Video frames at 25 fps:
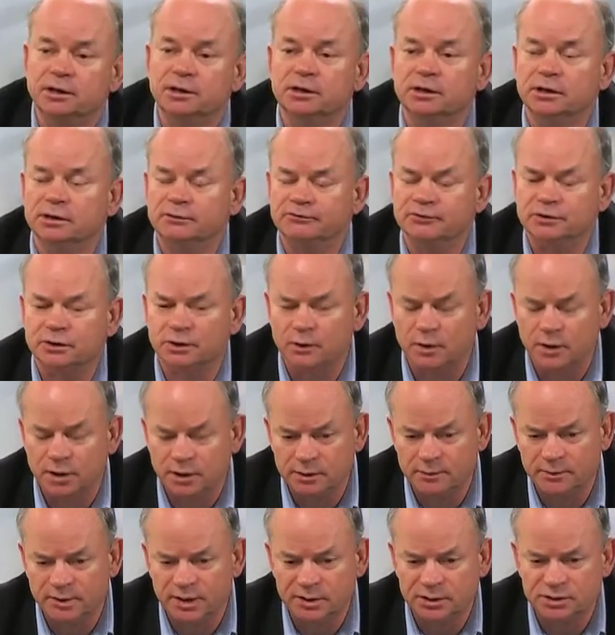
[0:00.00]
enough to go out
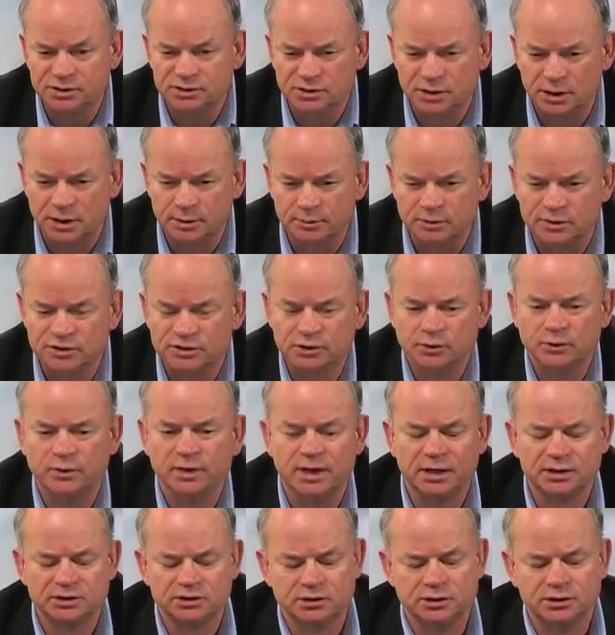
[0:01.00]
and yeah. make disciples. So we
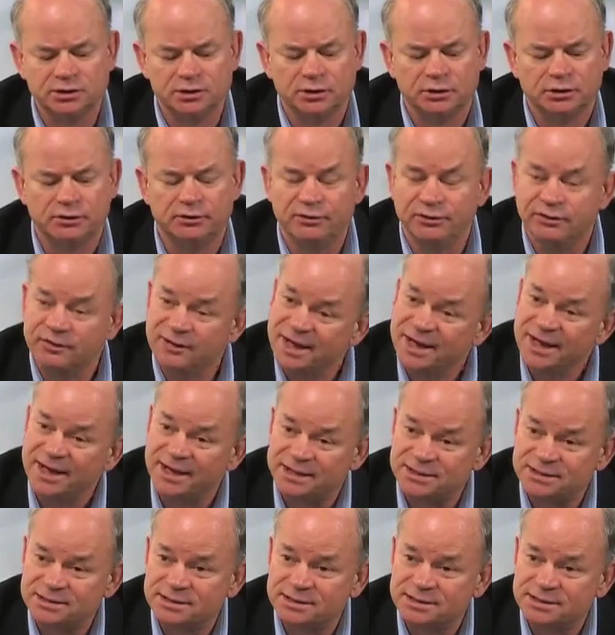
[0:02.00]
actually turn that